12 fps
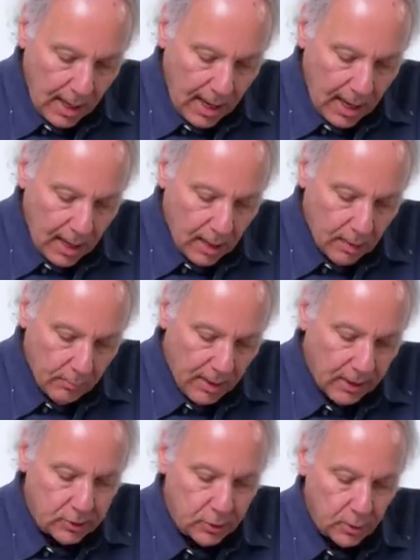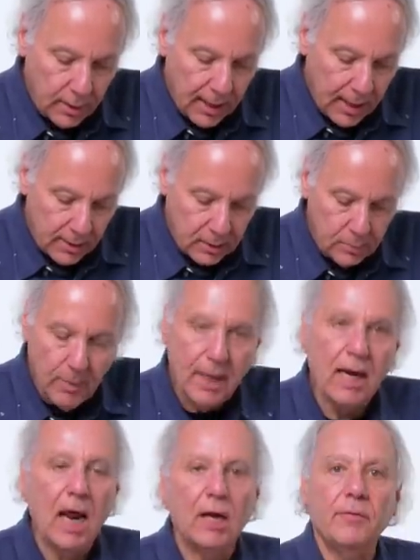and make sure that it's
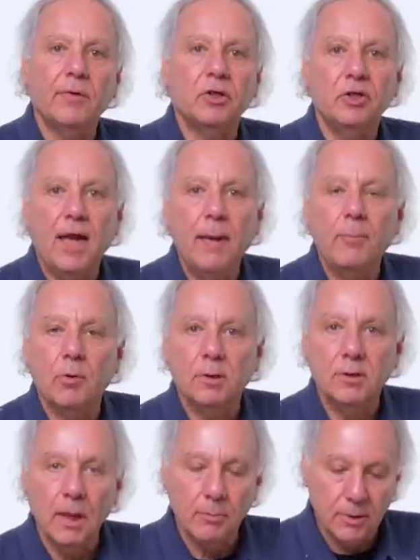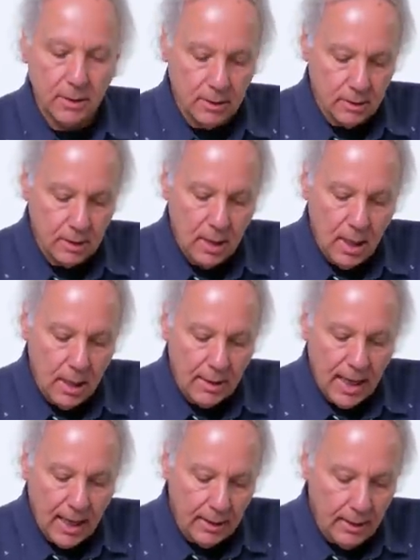made out of a shape or a substance
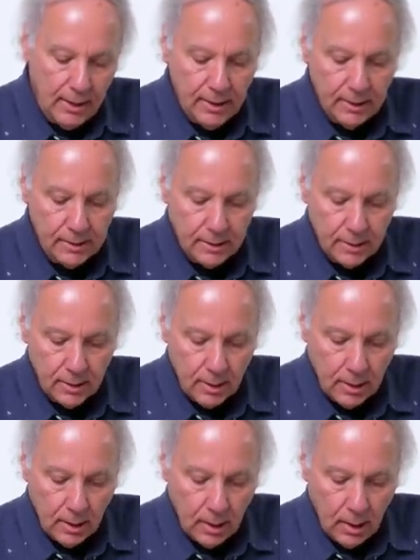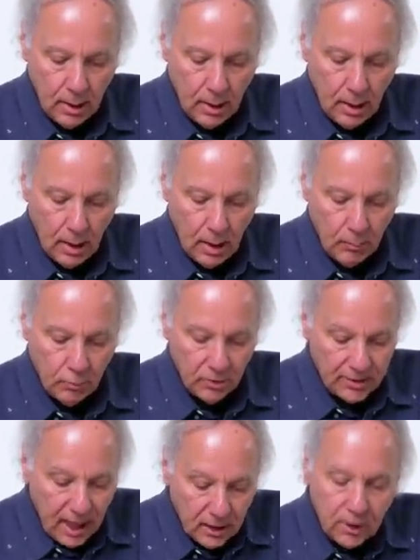that is
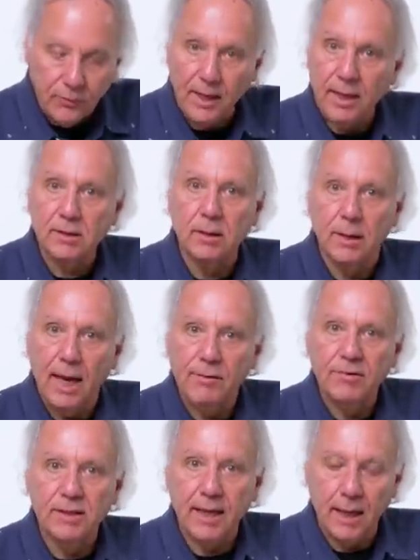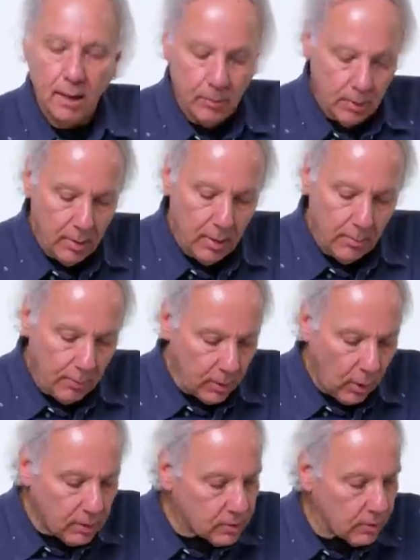protective against a knife stab, but
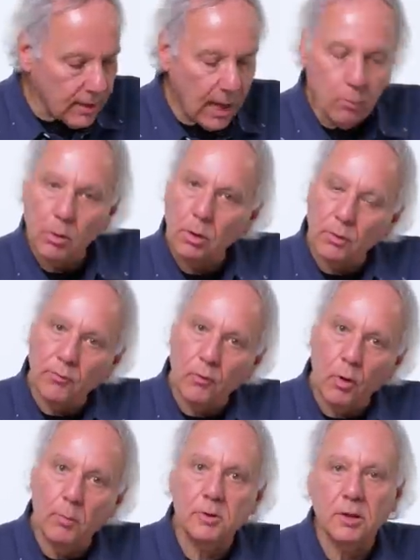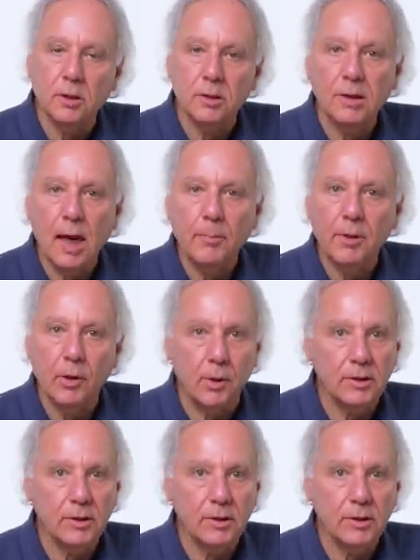also that will conform to the top of the